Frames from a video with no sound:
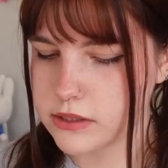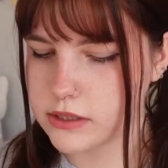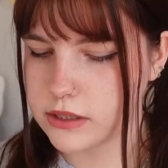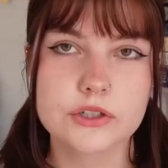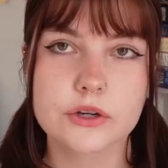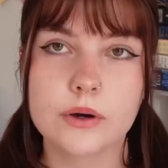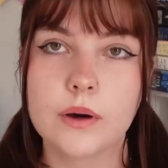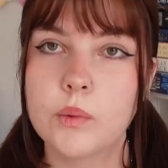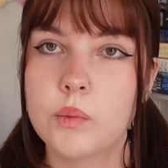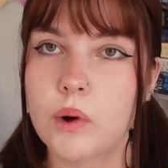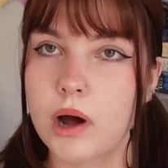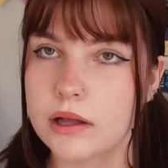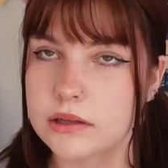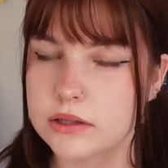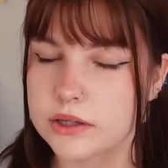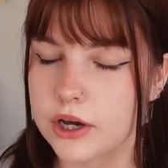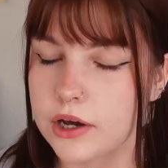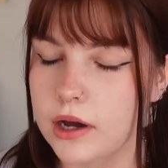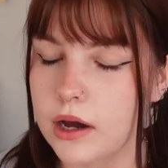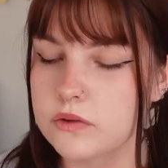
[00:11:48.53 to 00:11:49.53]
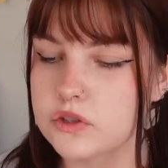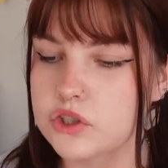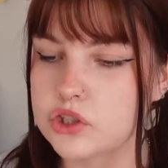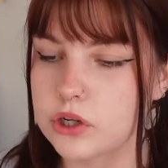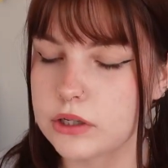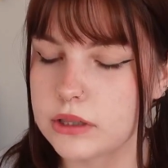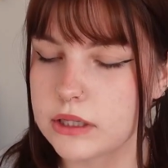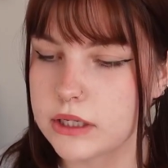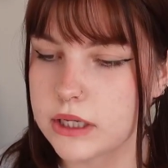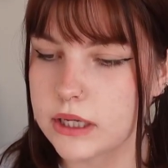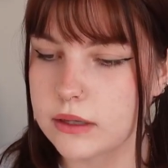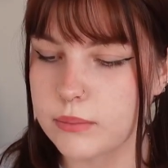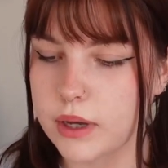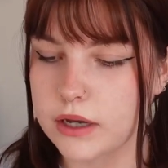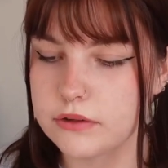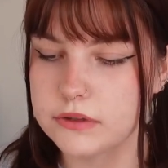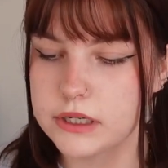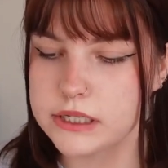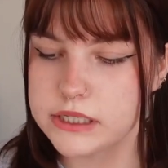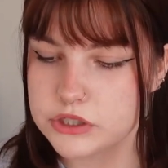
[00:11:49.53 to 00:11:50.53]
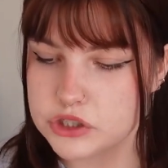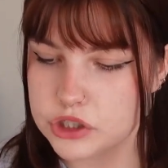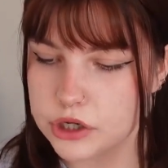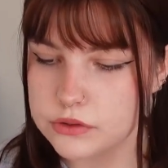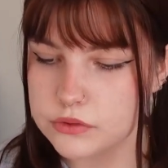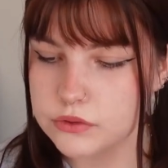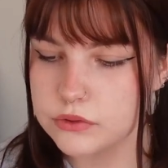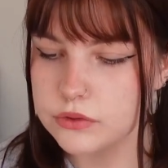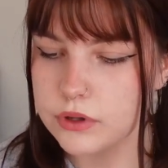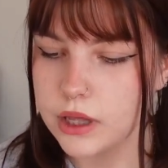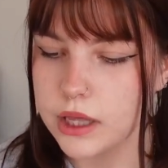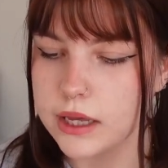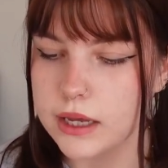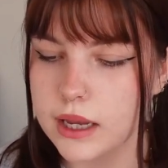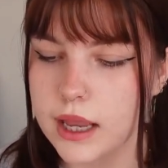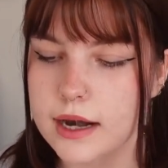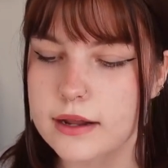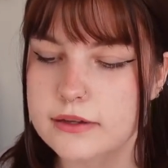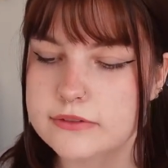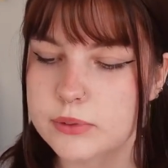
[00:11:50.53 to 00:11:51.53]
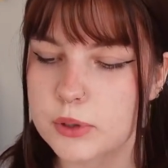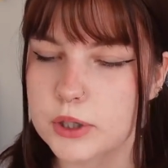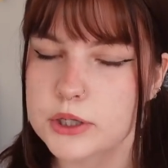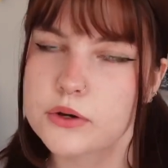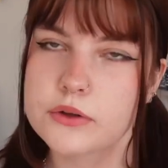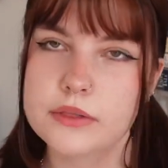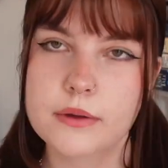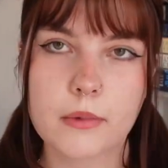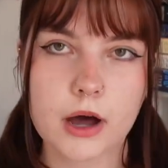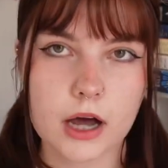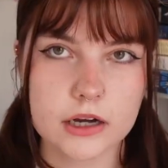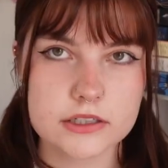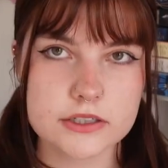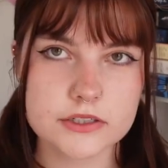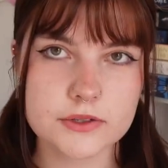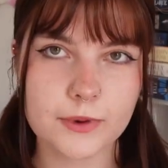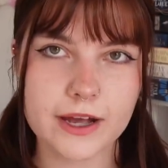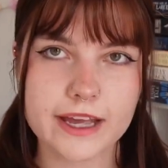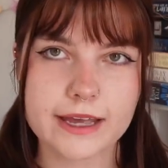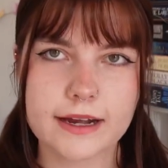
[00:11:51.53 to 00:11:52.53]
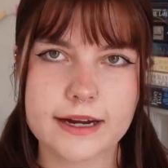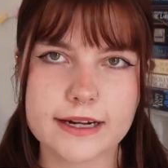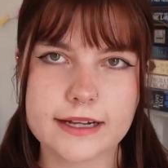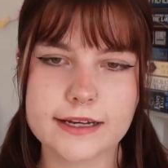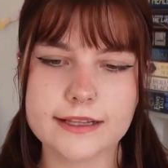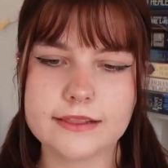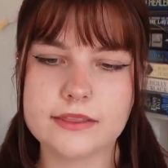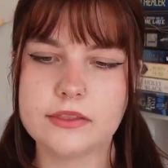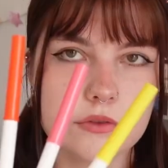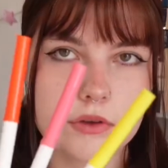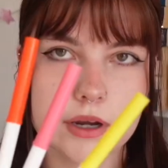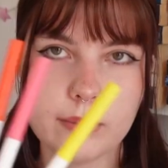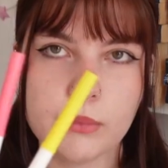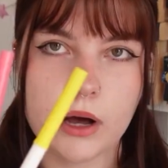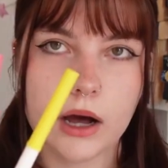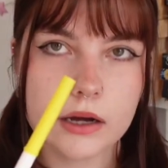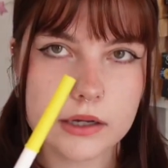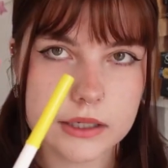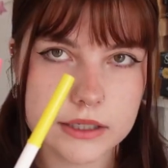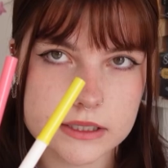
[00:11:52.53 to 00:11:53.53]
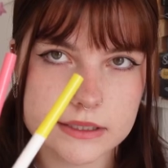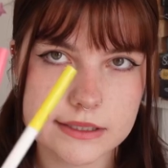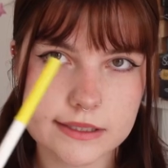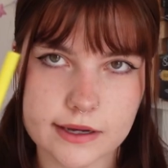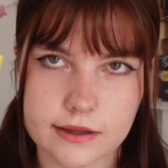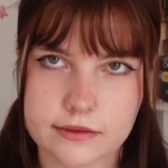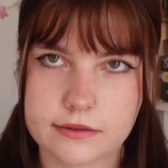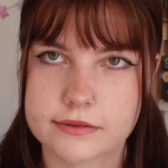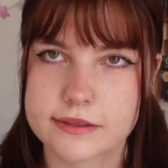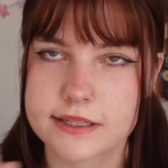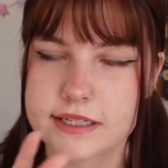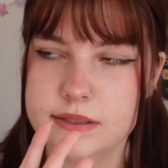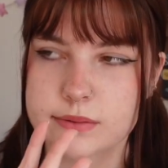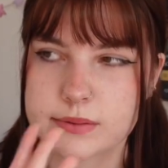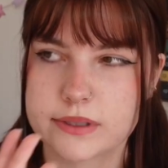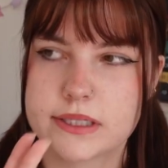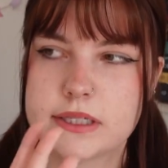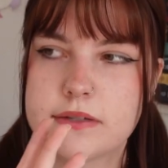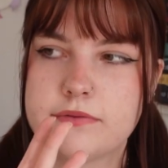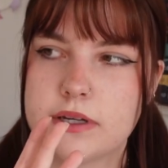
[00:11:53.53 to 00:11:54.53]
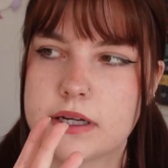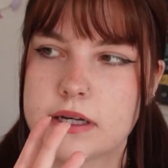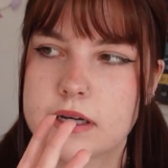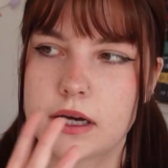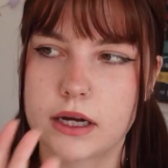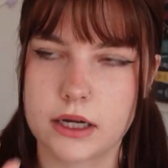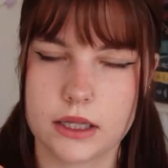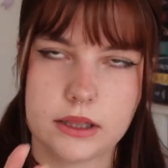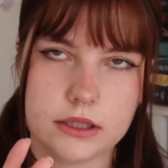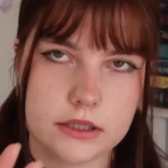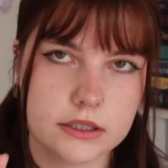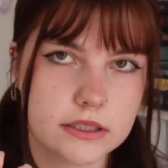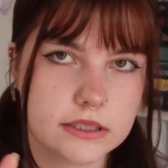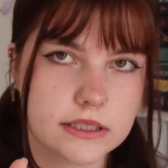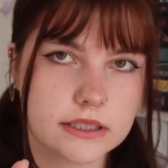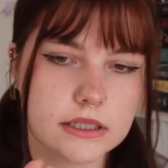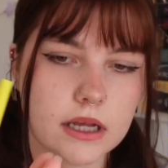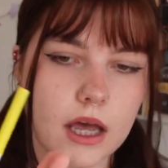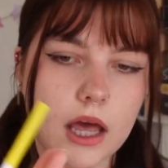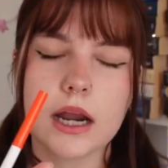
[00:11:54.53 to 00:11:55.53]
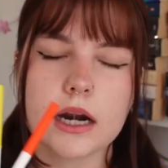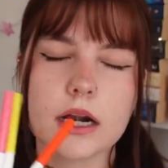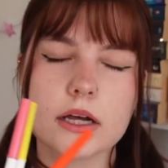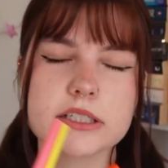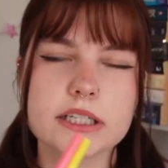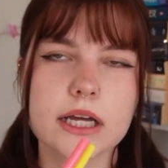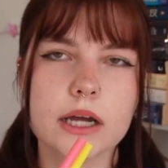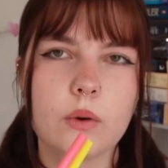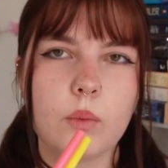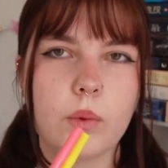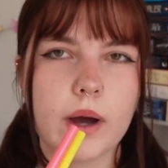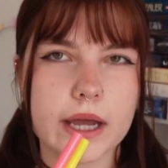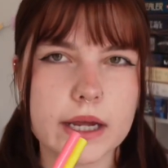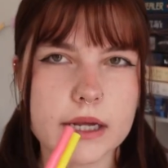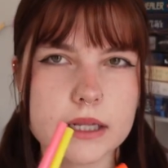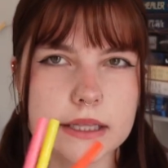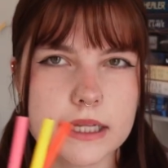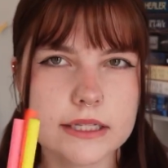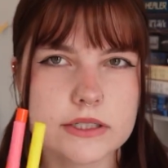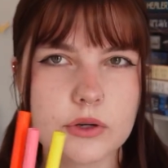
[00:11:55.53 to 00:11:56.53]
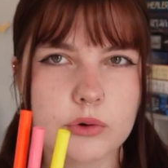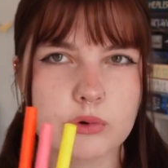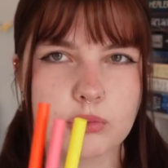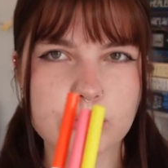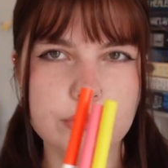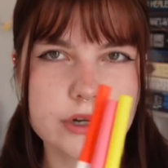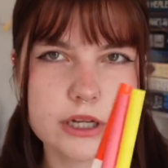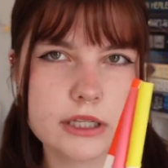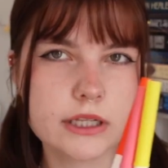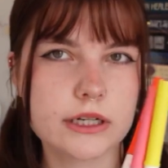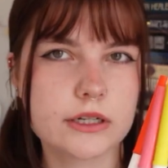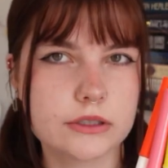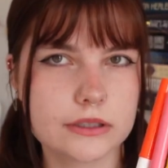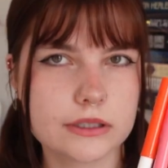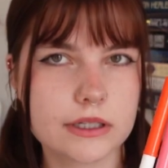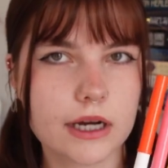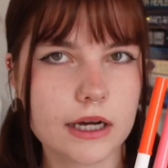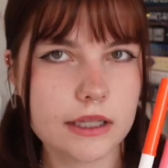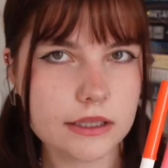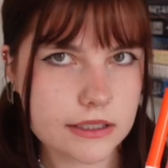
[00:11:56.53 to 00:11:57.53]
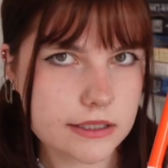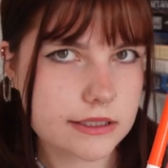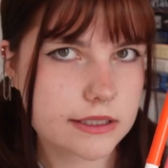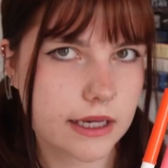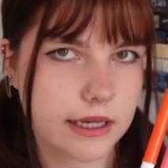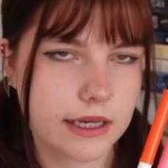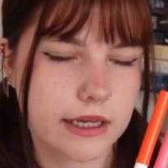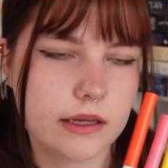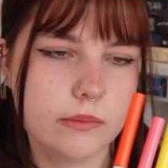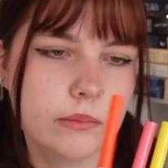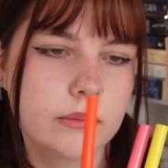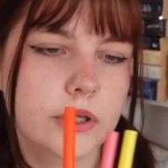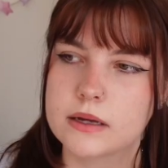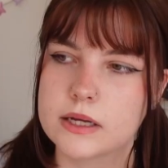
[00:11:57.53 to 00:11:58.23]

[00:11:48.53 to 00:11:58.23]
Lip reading: So a while ago I was journaling in my reading journal and I was putting all the markers away, and I had 3 markers together, these specific colors, and I was like, wait, that's a really good color scheme.